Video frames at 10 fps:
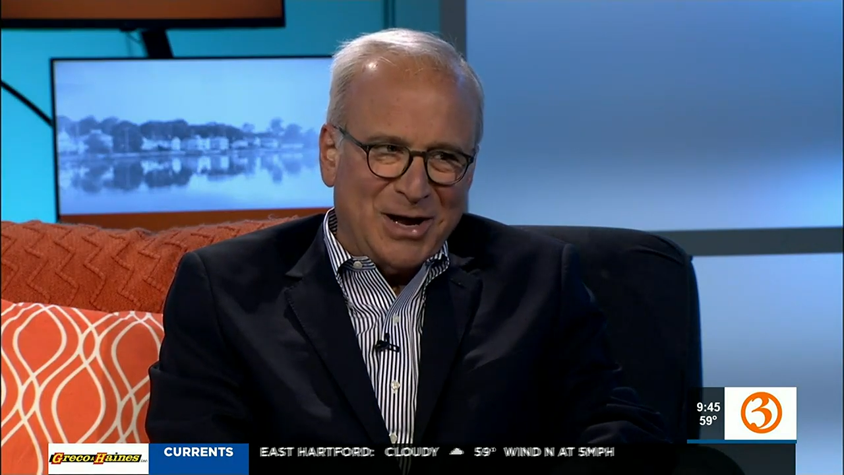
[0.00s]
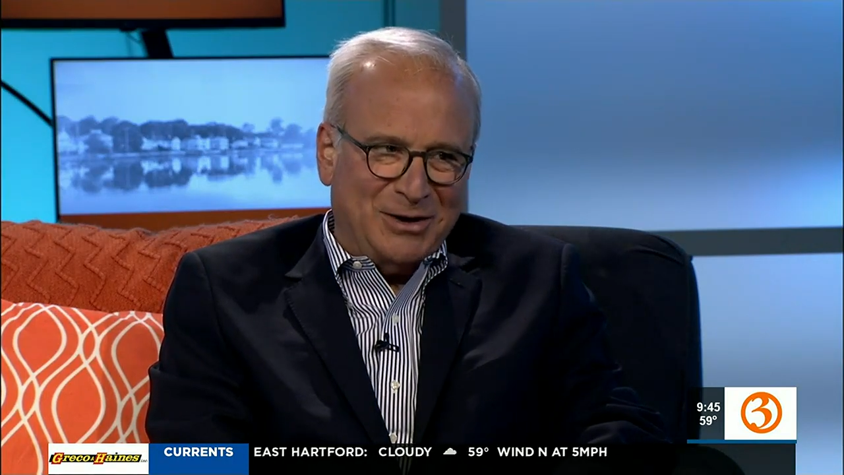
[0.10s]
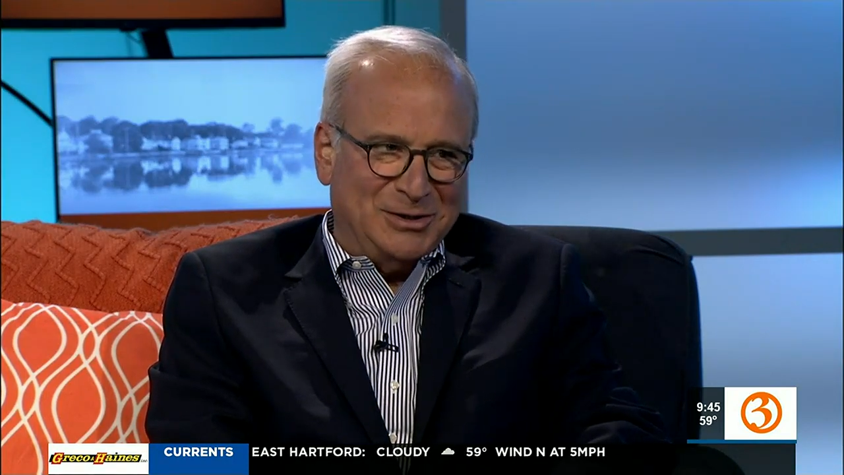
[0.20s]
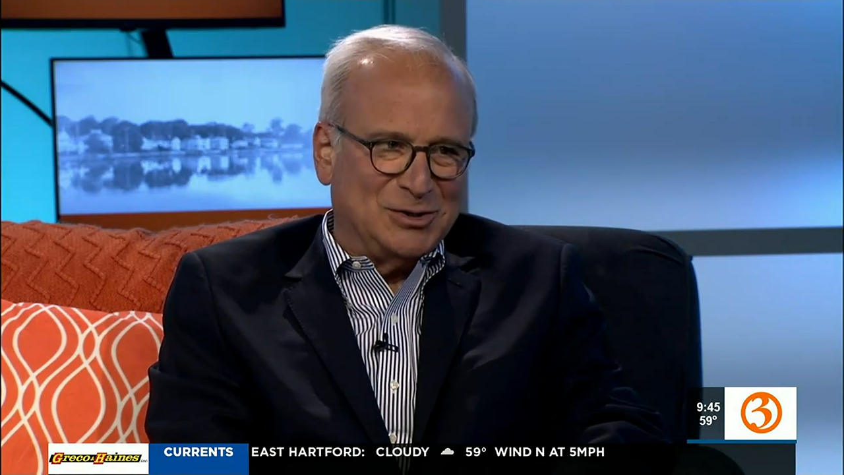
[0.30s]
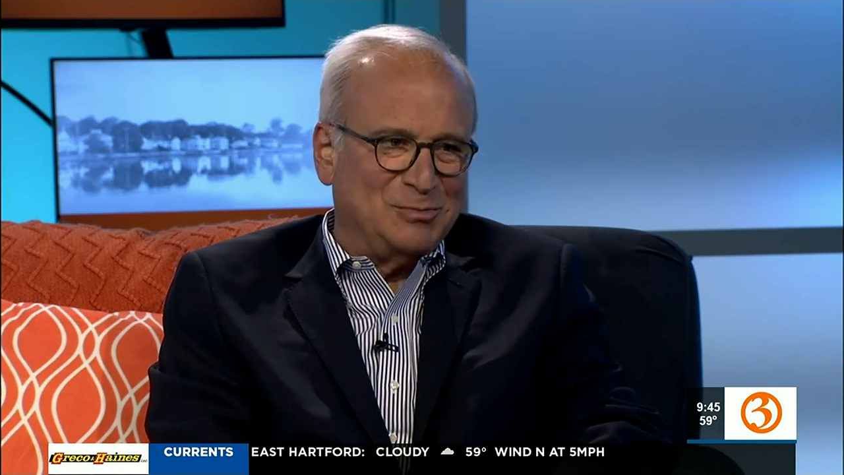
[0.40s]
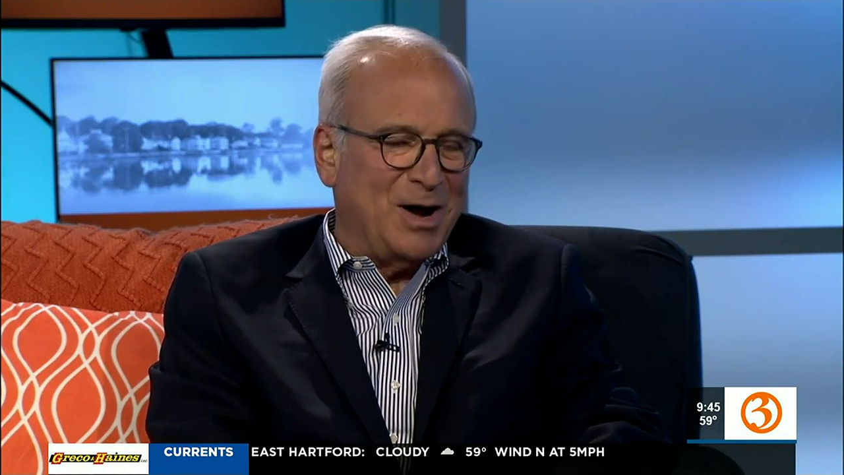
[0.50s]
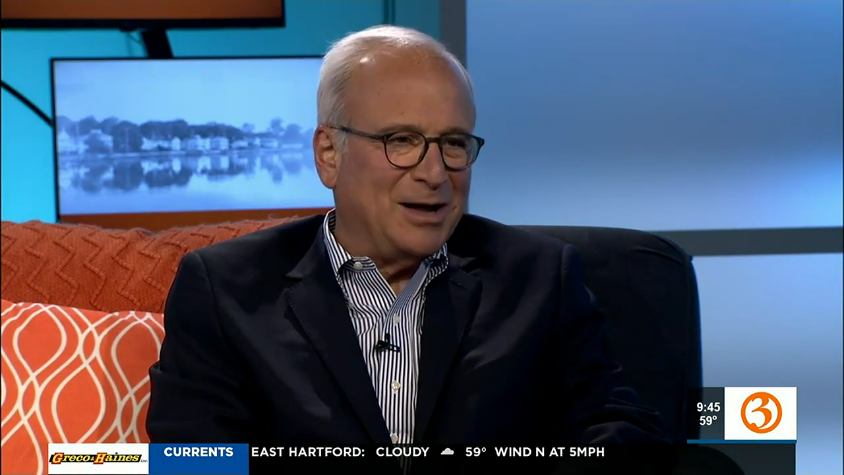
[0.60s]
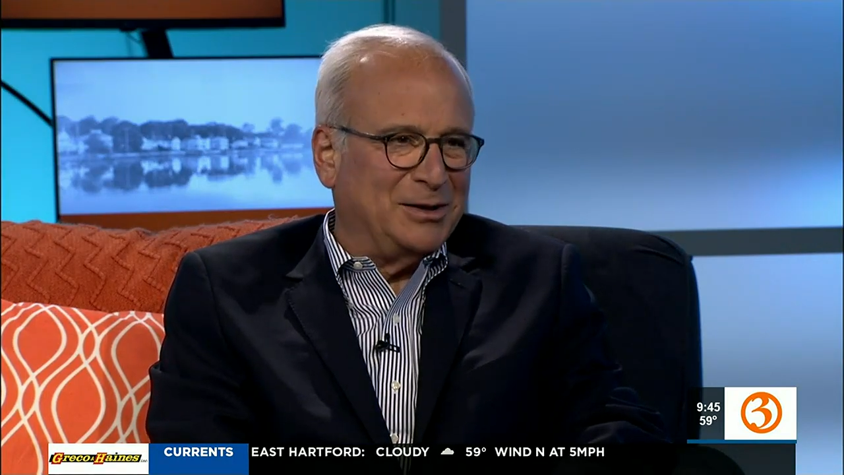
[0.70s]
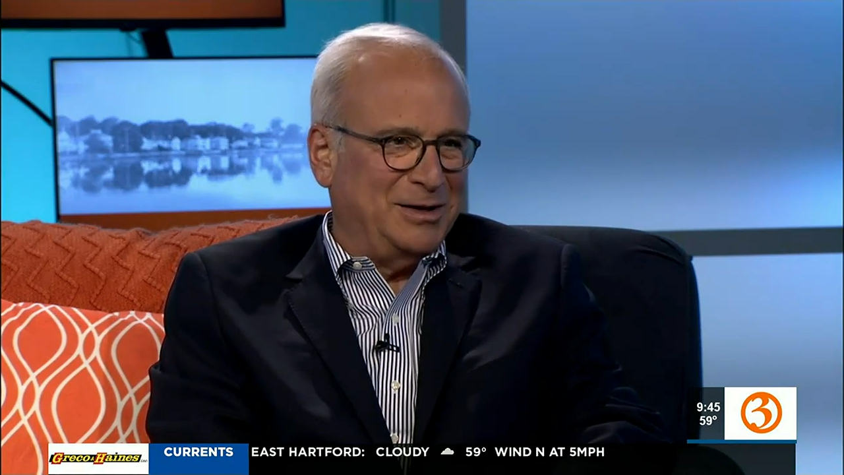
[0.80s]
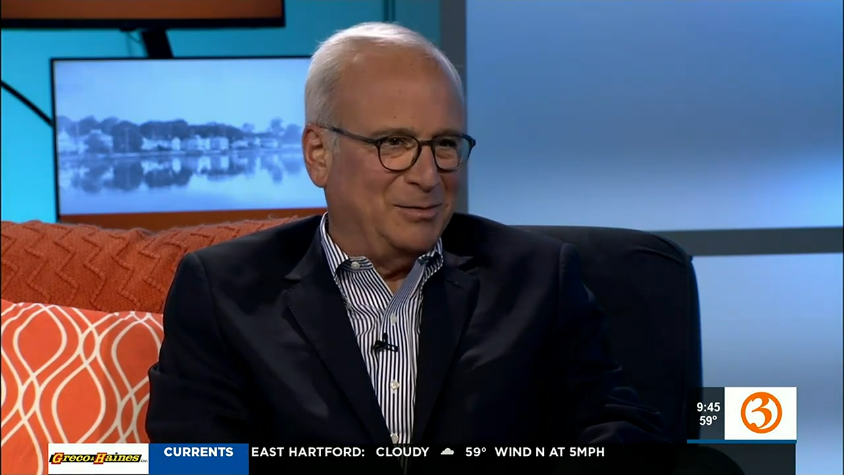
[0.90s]
down and
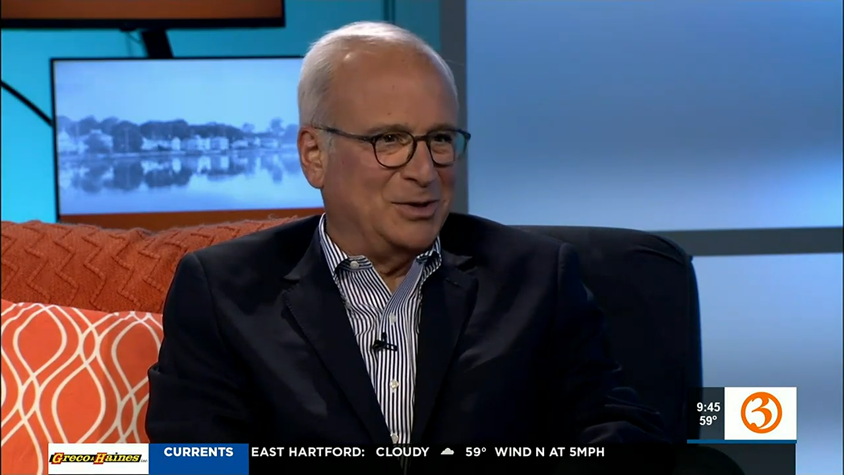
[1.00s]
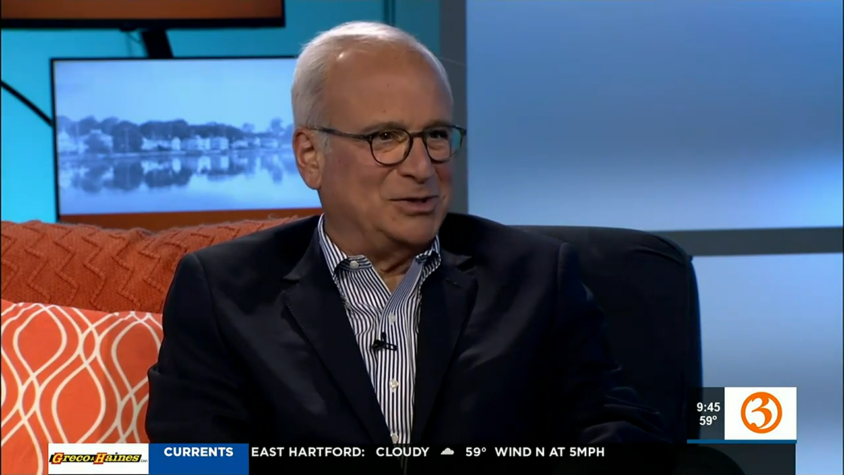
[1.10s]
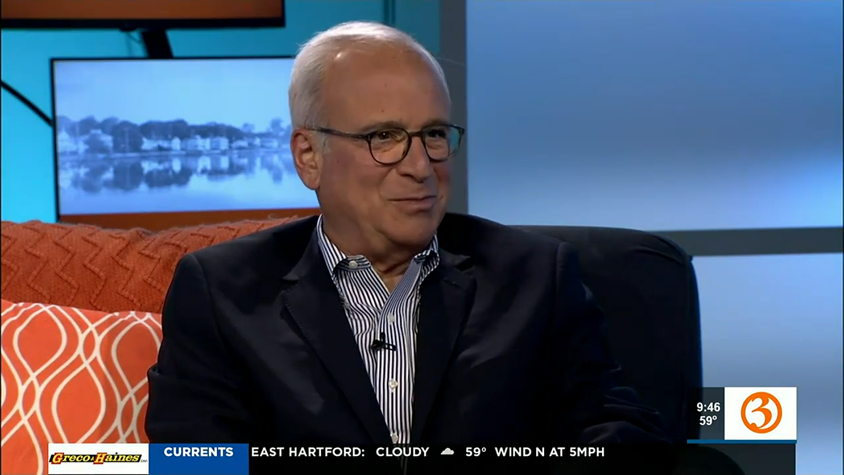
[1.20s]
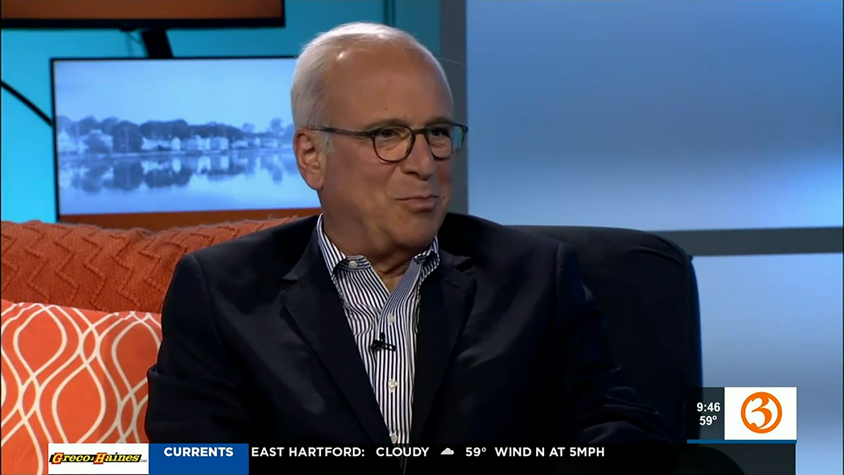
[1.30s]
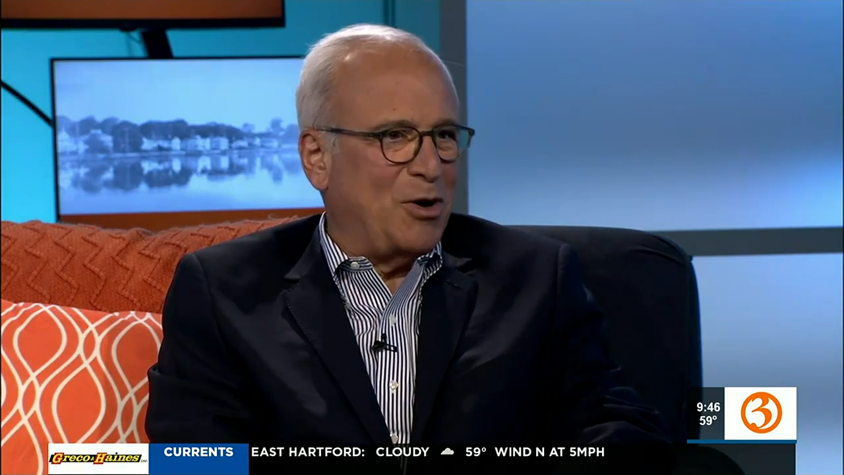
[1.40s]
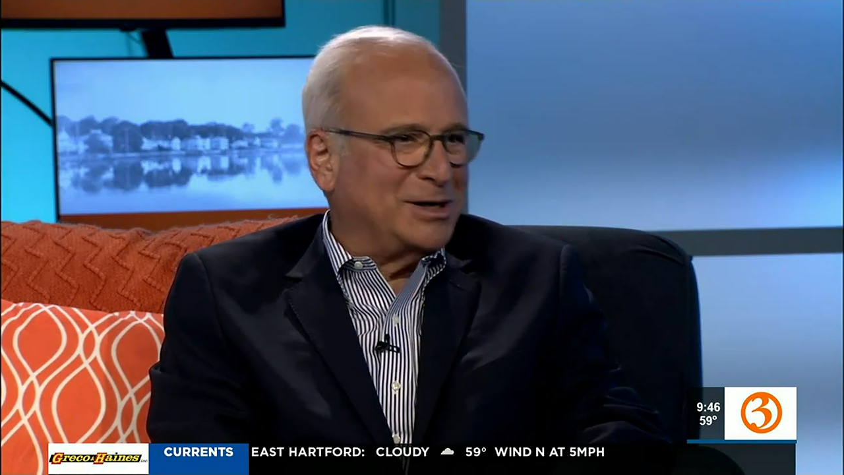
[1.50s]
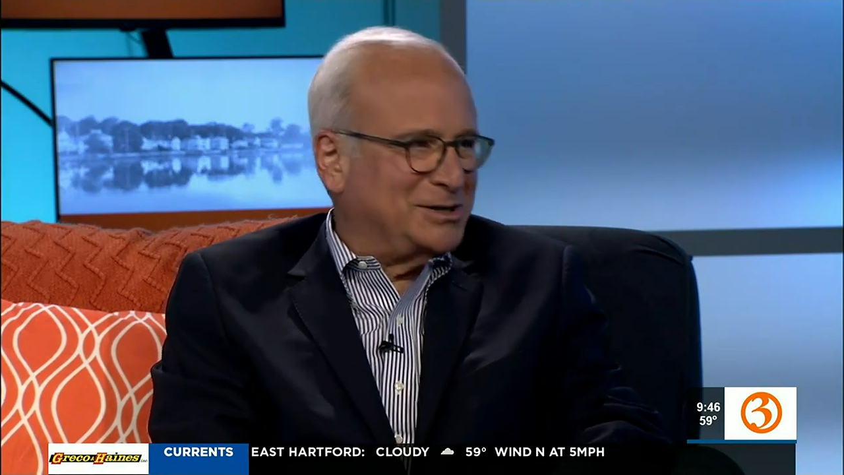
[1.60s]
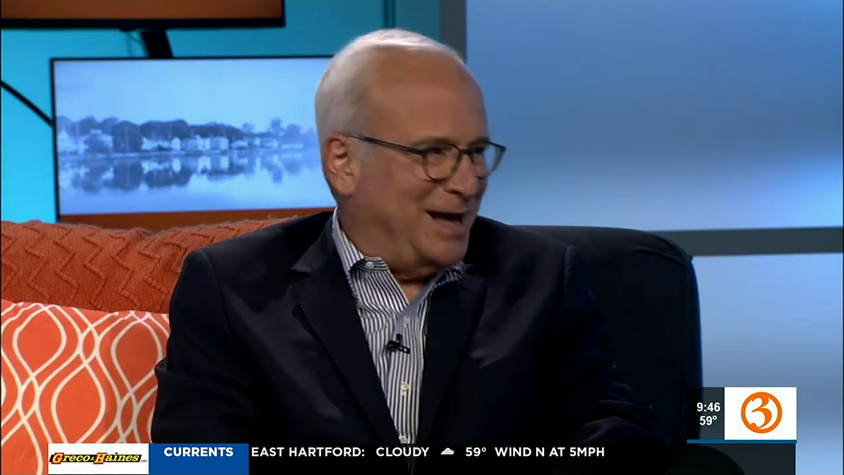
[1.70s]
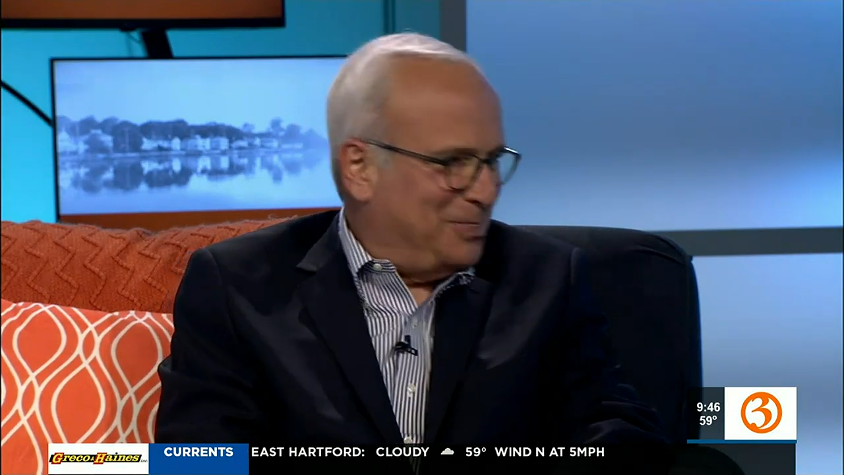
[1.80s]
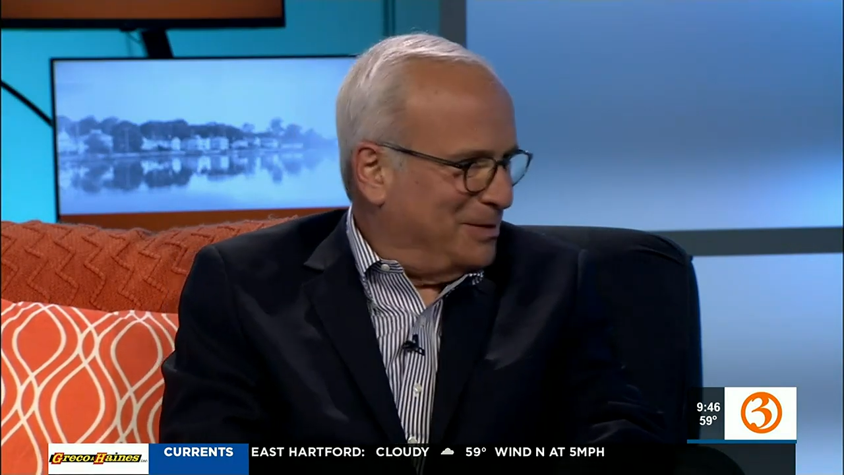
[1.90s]
smile at him because he barks at them.